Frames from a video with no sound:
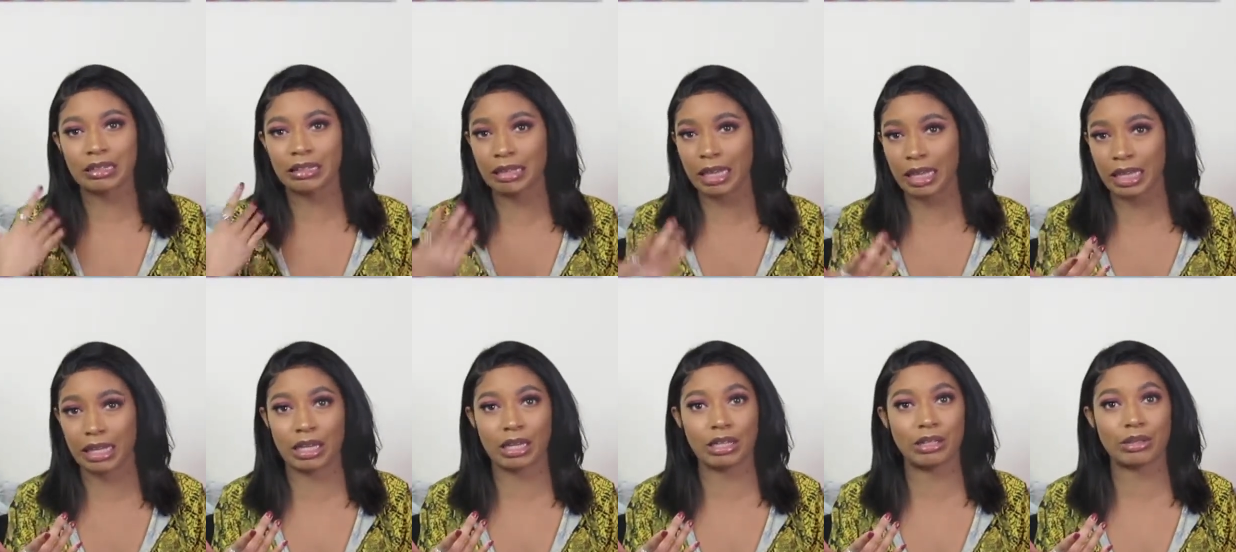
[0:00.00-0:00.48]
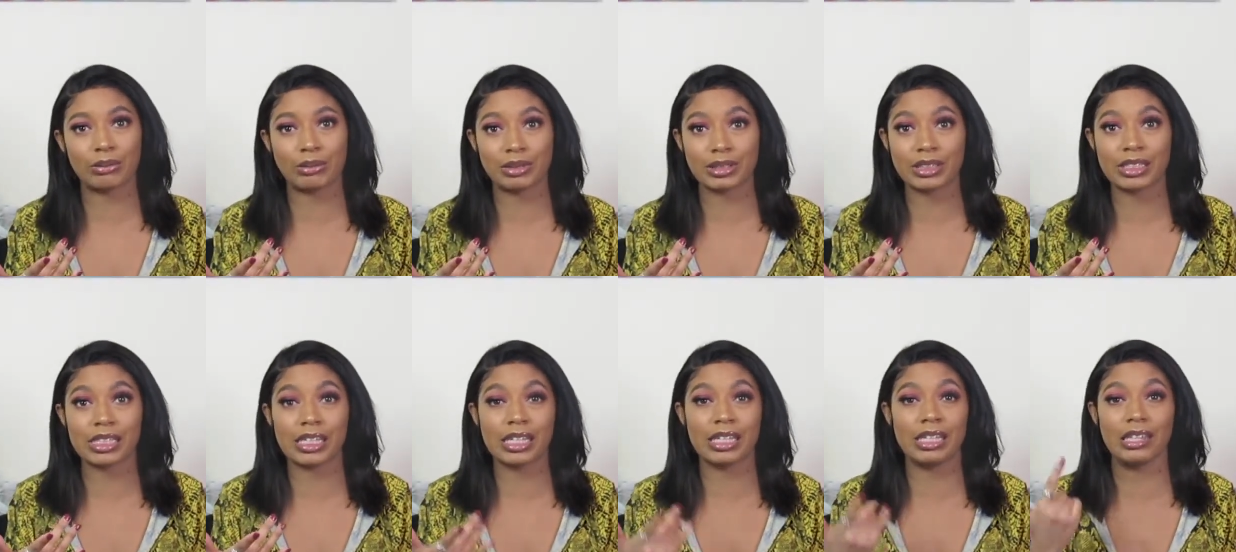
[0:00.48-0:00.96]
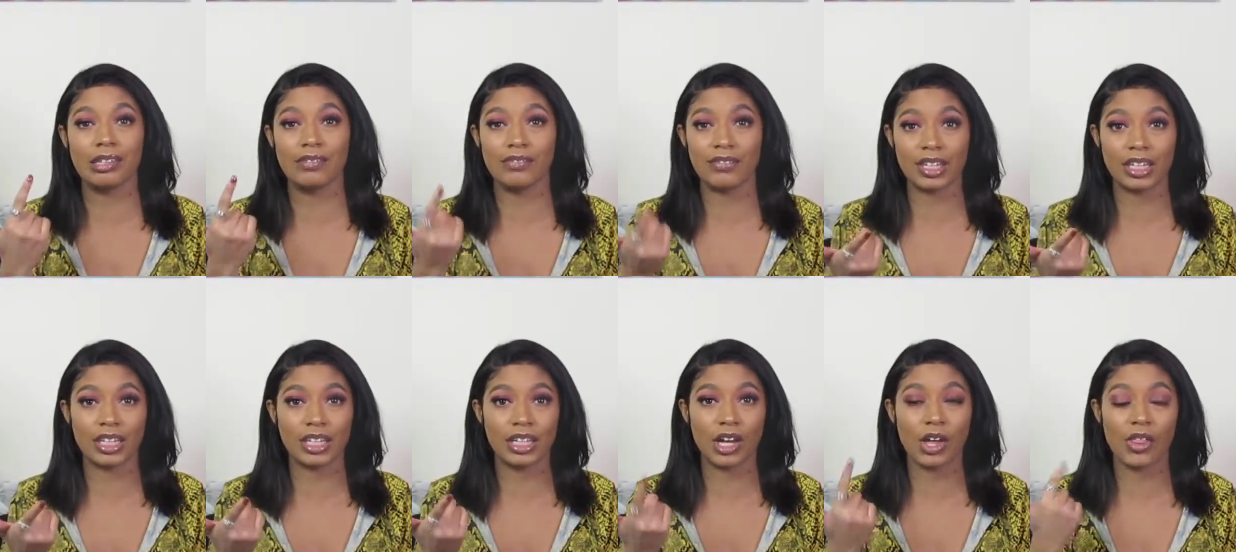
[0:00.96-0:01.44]
Like y'all will see in the
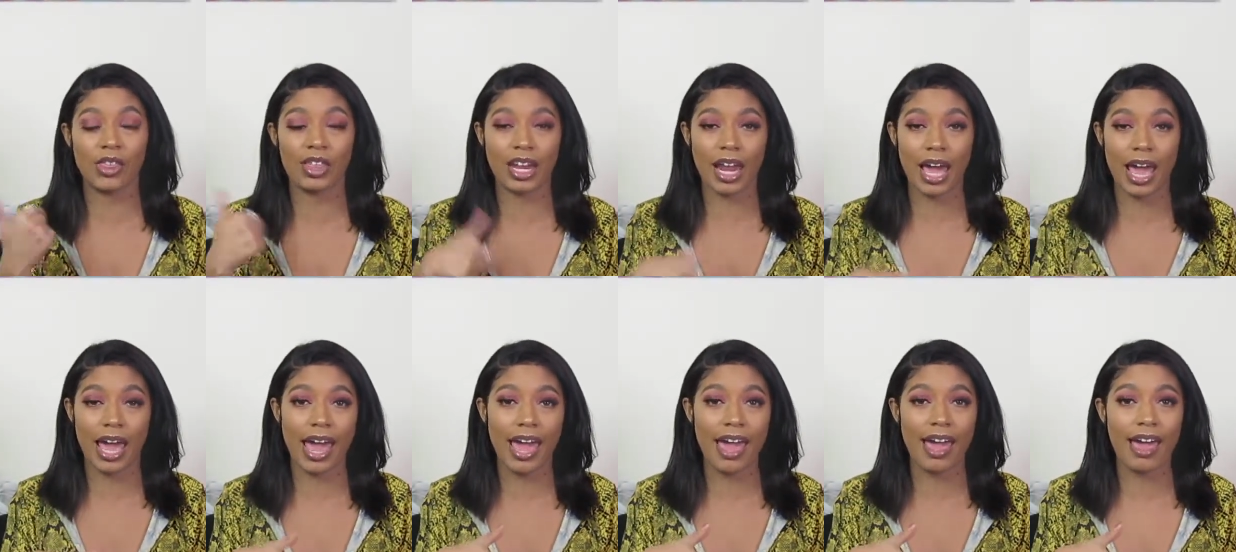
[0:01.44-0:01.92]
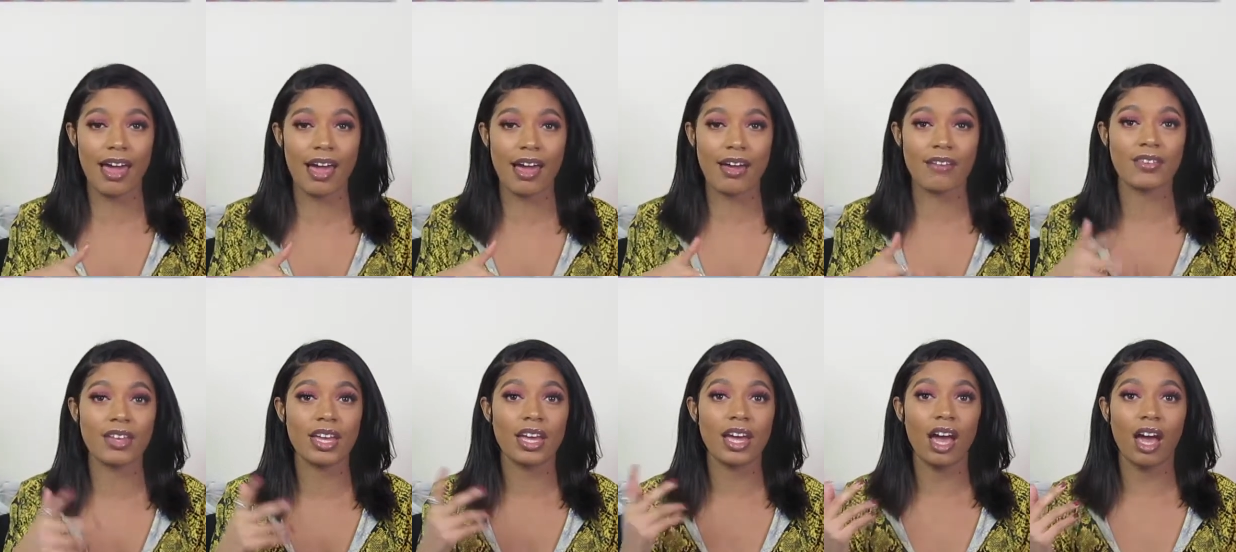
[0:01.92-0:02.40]
video that I have,